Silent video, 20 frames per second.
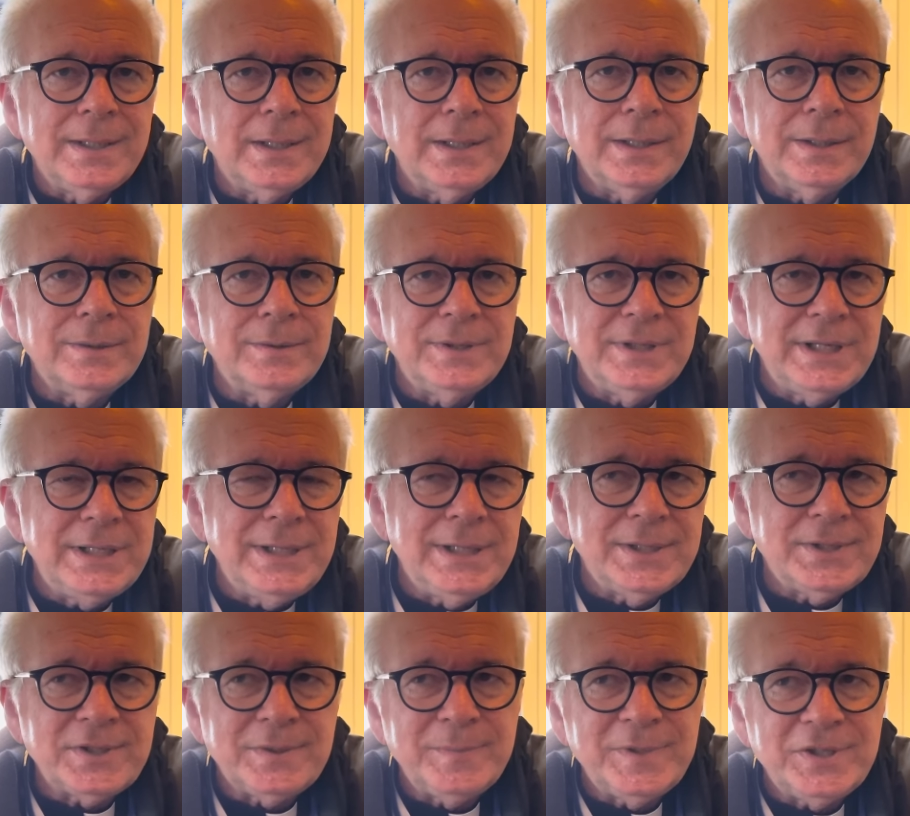You know,
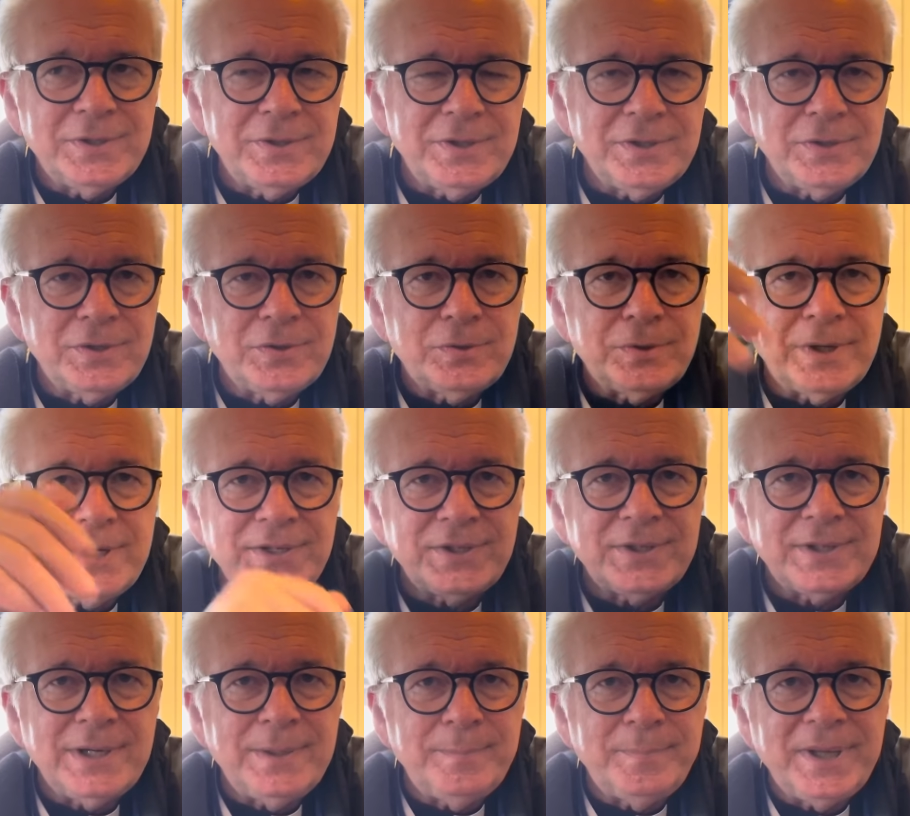deism is just
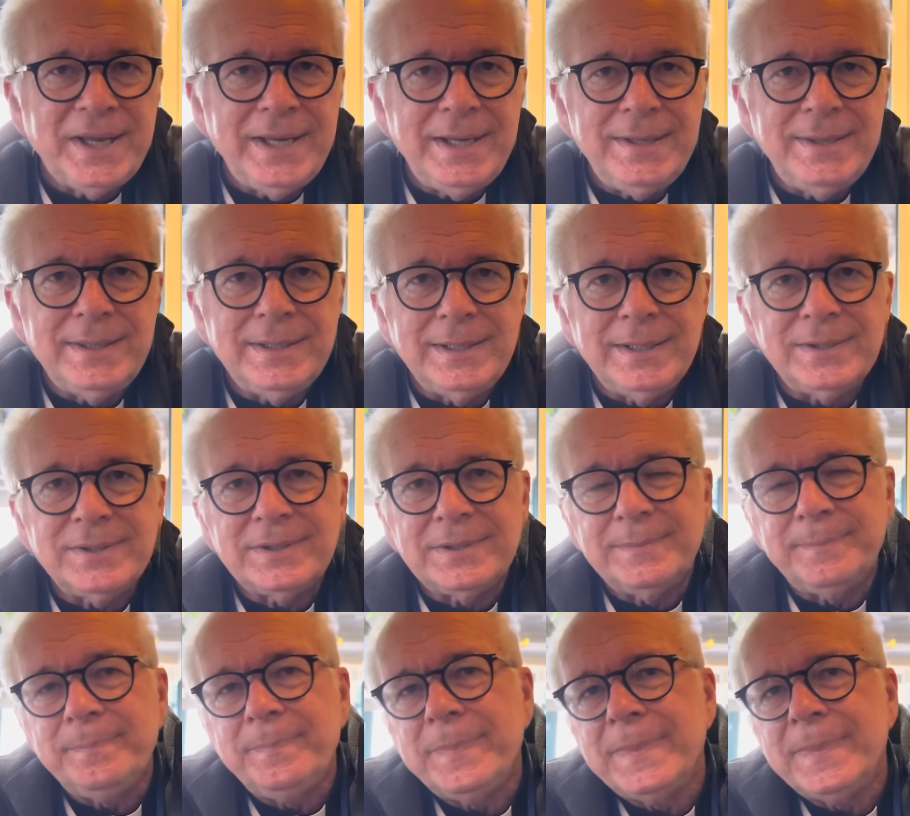dressed up atheism.